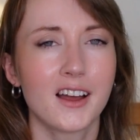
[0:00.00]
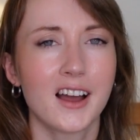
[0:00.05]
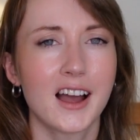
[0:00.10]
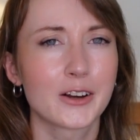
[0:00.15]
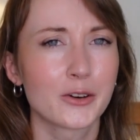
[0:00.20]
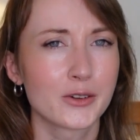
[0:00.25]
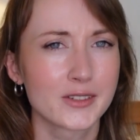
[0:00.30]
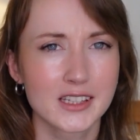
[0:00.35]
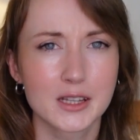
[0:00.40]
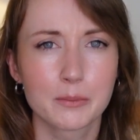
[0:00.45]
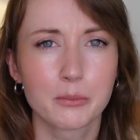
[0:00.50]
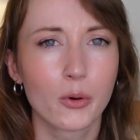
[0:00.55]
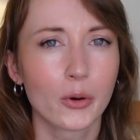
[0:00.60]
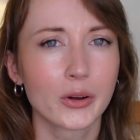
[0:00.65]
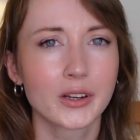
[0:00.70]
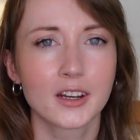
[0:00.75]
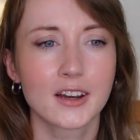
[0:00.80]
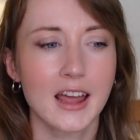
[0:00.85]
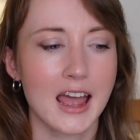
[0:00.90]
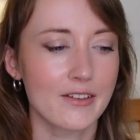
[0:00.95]
I don't see the
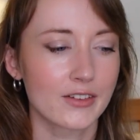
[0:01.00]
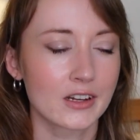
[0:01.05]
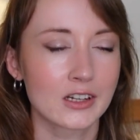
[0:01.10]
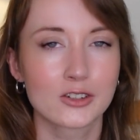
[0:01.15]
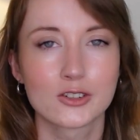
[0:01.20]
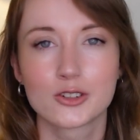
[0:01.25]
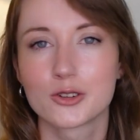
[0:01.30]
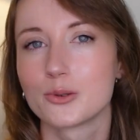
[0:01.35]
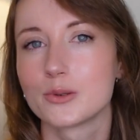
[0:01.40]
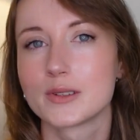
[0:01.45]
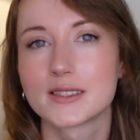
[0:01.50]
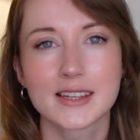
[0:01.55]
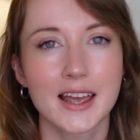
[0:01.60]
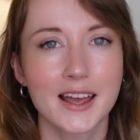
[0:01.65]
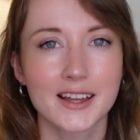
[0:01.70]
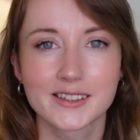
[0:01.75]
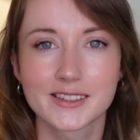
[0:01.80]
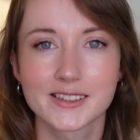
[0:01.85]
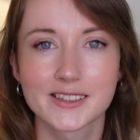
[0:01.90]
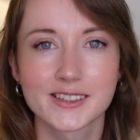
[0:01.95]
point in having two
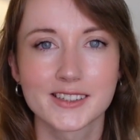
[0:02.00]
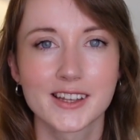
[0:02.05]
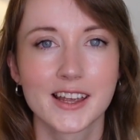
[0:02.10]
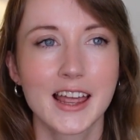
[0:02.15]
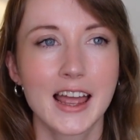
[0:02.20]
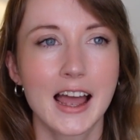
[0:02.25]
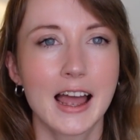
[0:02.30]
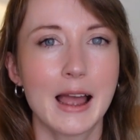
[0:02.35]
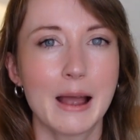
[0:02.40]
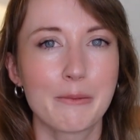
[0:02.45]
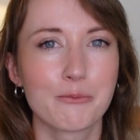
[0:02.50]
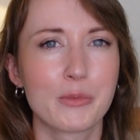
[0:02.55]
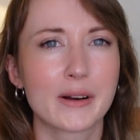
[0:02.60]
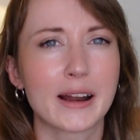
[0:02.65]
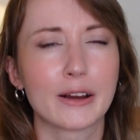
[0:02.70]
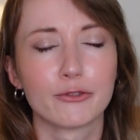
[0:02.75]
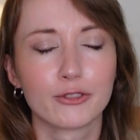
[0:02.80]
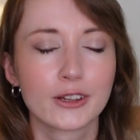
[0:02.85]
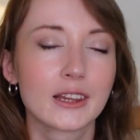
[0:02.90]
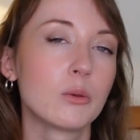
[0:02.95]
sets when
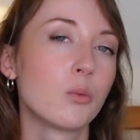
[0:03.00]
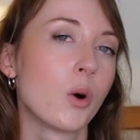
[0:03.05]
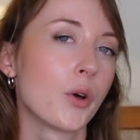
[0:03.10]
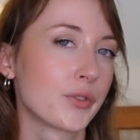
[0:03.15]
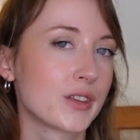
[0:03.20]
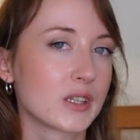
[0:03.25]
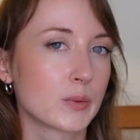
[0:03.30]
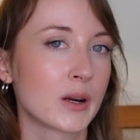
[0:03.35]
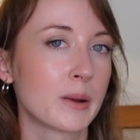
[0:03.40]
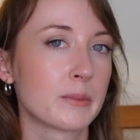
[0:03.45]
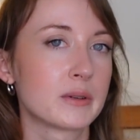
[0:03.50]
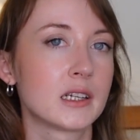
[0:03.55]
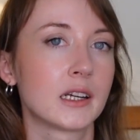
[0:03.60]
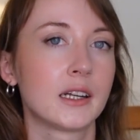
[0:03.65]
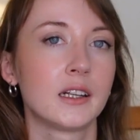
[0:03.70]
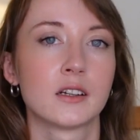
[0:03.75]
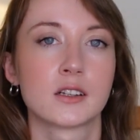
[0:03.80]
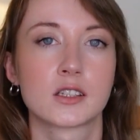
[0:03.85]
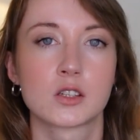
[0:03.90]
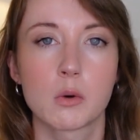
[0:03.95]
I really want this one in
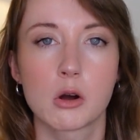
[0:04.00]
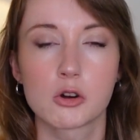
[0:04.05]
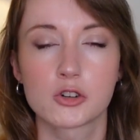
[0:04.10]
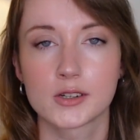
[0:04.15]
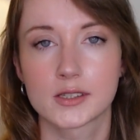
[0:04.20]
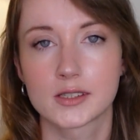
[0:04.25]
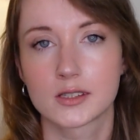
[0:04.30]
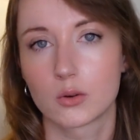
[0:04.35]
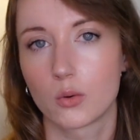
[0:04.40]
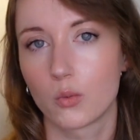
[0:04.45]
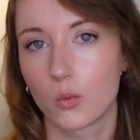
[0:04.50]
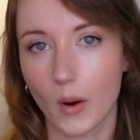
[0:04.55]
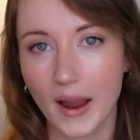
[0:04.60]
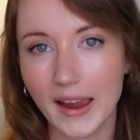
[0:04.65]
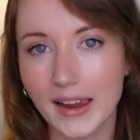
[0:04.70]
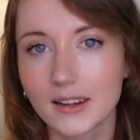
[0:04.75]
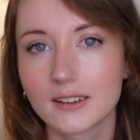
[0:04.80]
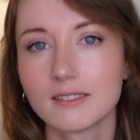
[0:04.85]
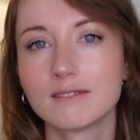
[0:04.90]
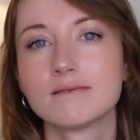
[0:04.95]
particular. So I'll just
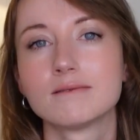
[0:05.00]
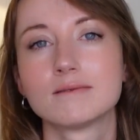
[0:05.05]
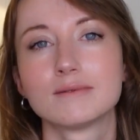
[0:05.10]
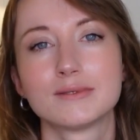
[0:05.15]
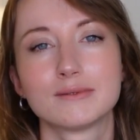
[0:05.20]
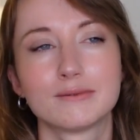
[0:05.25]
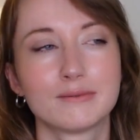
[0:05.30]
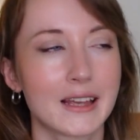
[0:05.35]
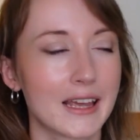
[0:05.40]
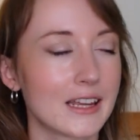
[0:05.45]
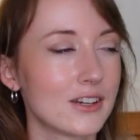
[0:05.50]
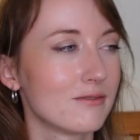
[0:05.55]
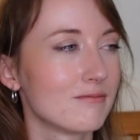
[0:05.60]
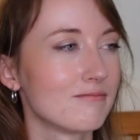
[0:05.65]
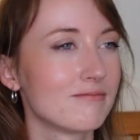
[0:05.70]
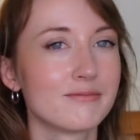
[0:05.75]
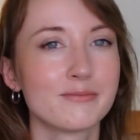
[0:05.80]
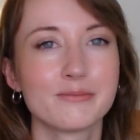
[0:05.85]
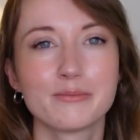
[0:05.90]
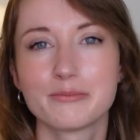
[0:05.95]
wait
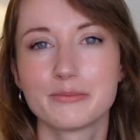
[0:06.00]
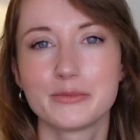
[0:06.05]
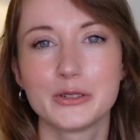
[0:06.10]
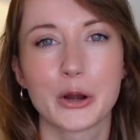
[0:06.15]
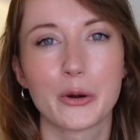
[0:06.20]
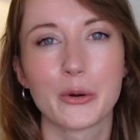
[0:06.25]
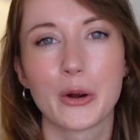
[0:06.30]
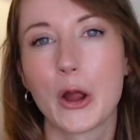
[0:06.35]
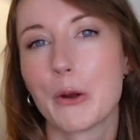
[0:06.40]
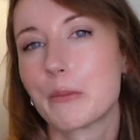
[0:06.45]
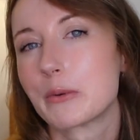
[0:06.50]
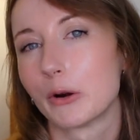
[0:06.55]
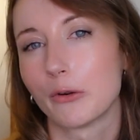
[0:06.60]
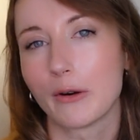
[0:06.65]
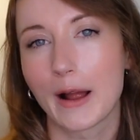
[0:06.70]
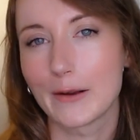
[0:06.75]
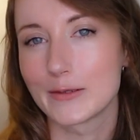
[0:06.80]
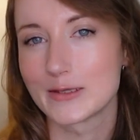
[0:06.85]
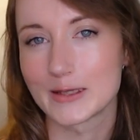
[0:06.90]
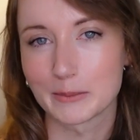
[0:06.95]
and, you know, hope it
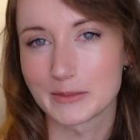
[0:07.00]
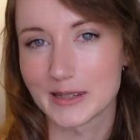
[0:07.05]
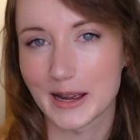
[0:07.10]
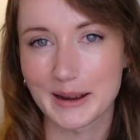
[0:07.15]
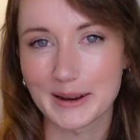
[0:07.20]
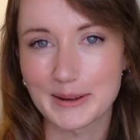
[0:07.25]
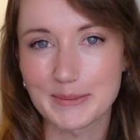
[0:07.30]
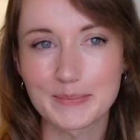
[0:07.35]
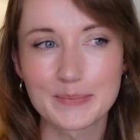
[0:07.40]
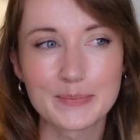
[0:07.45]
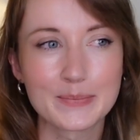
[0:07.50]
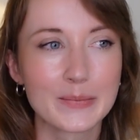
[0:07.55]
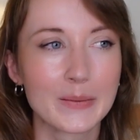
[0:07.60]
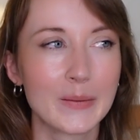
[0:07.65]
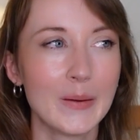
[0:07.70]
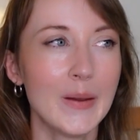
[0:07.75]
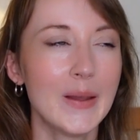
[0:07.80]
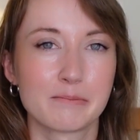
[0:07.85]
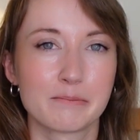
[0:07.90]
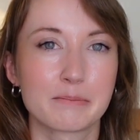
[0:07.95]
arrives sometime.
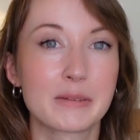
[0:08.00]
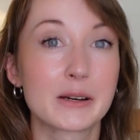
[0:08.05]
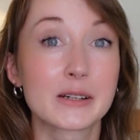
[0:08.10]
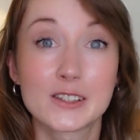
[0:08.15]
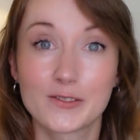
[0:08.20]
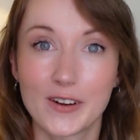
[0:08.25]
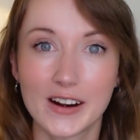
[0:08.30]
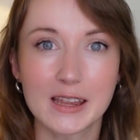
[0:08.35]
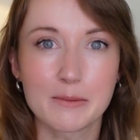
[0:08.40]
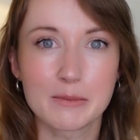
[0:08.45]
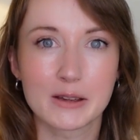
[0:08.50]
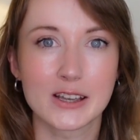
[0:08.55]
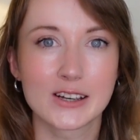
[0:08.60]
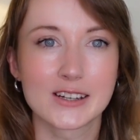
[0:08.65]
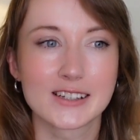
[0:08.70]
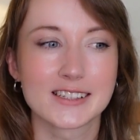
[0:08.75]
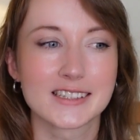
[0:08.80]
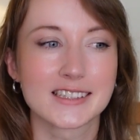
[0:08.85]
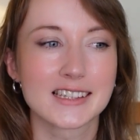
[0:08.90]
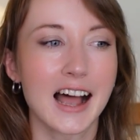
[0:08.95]
But it's funny
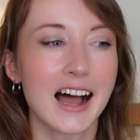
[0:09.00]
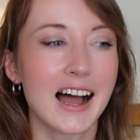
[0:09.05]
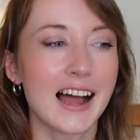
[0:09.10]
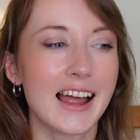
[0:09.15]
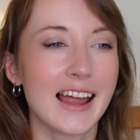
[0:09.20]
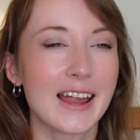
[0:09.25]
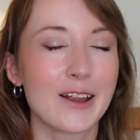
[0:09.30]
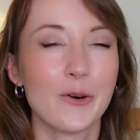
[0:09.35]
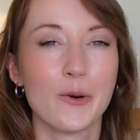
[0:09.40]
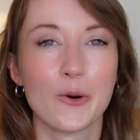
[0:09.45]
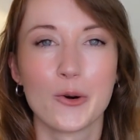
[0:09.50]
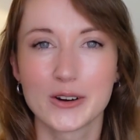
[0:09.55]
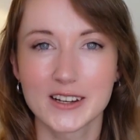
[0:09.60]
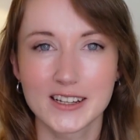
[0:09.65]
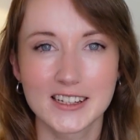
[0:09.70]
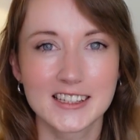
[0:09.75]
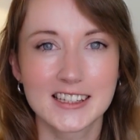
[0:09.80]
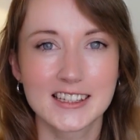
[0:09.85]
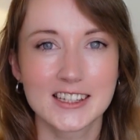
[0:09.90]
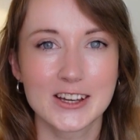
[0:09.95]
because I
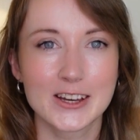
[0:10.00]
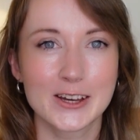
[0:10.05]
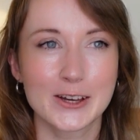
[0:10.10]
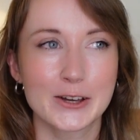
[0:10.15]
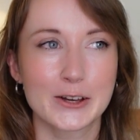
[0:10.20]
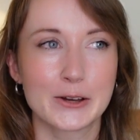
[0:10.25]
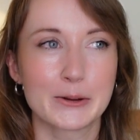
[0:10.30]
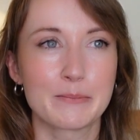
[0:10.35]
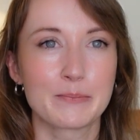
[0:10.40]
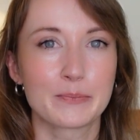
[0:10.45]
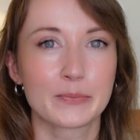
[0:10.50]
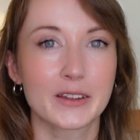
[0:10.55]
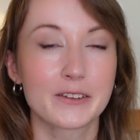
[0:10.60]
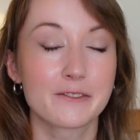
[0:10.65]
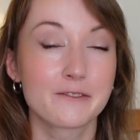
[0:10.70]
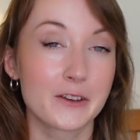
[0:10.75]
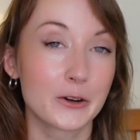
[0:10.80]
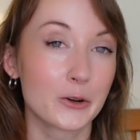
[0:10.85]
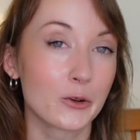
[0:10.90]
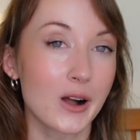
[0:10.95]
ordered the
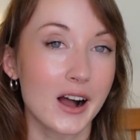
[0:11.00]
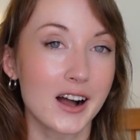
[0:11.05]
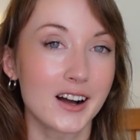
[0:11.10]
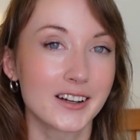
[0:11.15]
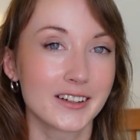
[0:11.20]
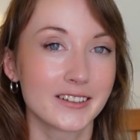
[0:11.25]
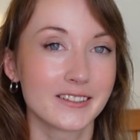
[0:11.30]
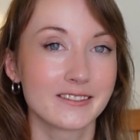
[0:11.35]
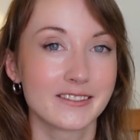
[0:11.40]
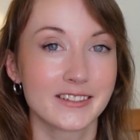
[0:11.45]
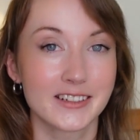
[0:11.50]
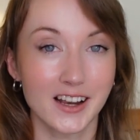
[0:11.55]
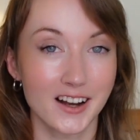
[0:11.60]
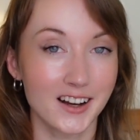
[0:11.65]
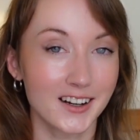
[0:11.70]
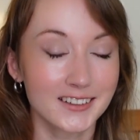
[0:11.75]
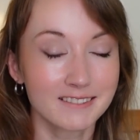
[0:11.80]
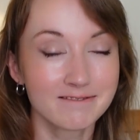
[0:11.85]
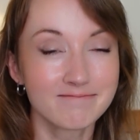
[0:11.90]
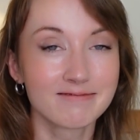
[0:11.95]
Finull Garn
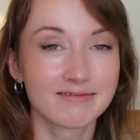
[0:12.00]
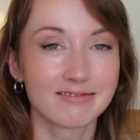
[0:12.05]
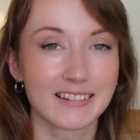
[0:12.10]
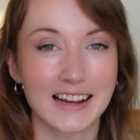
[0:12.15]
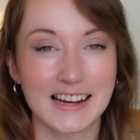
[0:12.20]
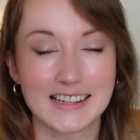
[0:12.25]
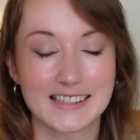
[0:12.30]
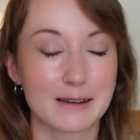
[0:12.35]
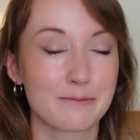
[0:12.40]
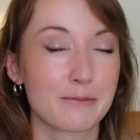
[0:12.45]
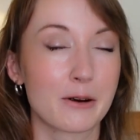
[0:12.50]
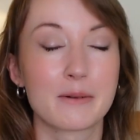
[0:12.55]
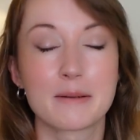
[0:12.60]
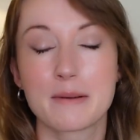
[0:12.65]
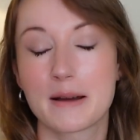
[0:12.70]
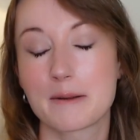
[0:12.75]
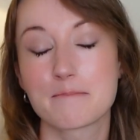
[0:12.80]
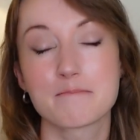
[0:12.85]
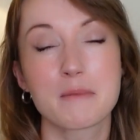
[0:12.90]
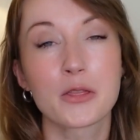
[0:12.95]
yarn, like I said, probably
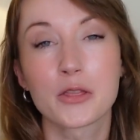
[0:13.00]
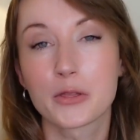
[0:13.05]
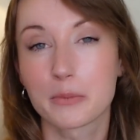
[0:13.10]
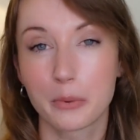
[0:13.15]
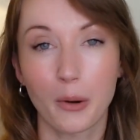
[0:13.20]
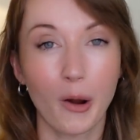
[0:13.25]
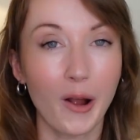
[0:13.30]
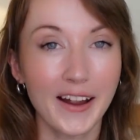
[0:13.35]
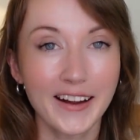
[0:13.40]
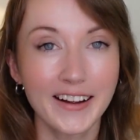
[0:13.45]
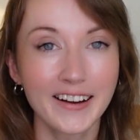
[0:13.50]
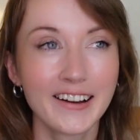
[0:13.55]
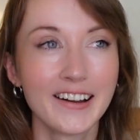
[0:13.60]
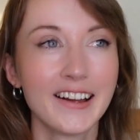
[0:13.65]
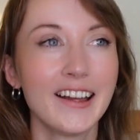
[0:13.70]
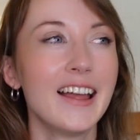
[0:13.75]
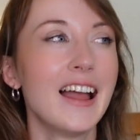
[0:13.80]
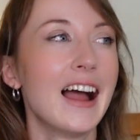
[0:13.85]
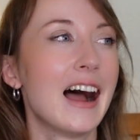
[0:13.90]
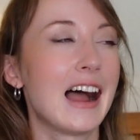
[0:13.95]
about a month prior.
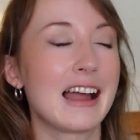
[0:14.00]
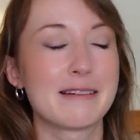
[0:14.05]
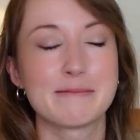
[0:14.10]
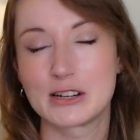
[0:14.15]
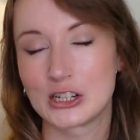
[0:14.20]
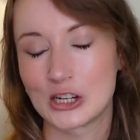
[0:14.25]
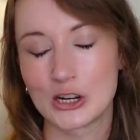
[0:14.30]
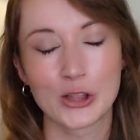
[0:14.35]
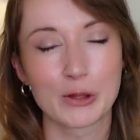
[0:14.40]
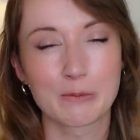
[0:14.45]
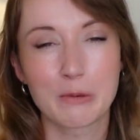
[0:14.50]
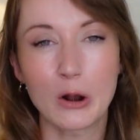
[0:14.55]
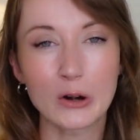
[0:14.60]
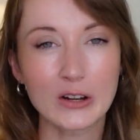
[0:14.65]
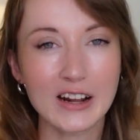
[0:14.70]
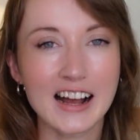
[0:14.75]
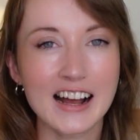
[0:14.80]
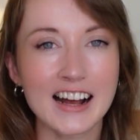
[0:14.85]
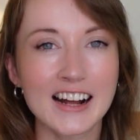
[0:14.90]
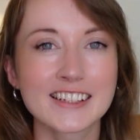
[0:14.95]
I mentioned it on the
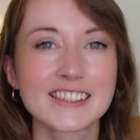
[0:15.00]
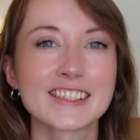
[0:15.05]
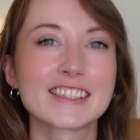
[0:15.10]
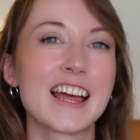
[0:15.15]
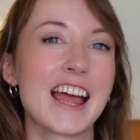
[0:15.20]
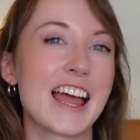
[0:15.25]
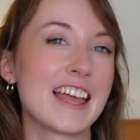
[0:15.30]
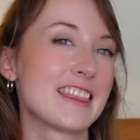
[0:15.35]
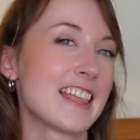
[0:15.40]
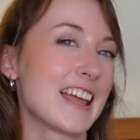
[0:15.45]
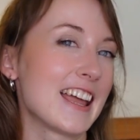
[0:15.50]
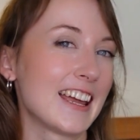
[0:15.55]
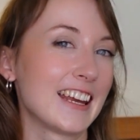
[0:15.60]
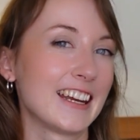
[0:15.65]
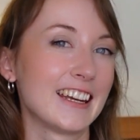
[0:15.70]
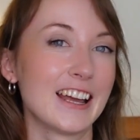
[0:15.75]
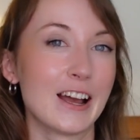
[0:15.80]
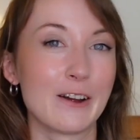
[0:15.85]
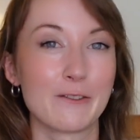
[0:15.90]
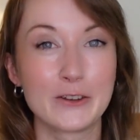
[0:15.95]
podcast, and
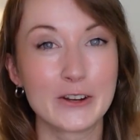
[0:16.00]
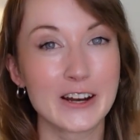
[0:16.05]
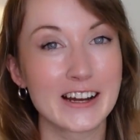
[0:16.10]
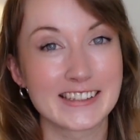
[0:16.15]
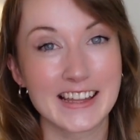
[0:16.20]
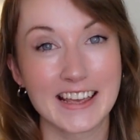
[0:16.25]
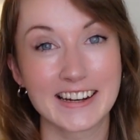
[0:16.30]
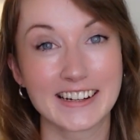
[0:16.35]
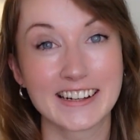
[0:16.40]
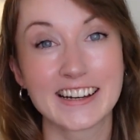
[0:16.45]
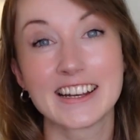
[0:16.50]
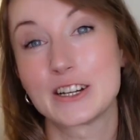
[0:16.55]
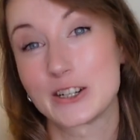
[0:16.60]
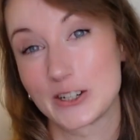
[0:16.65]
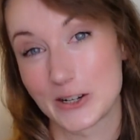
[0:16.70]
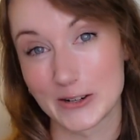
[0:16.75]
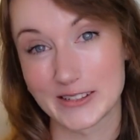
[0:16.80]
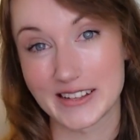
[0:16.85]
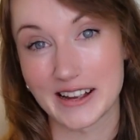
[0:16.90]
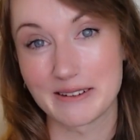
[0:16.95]
then a few days later it
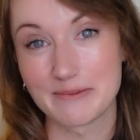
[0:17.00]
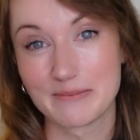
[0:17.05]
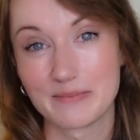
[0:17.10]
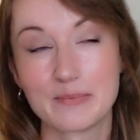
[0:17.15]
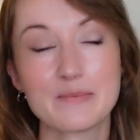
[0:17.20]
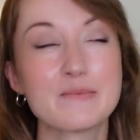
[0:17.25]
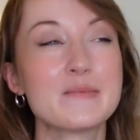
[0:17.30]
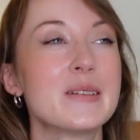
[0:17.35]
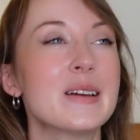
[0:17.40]
shows up.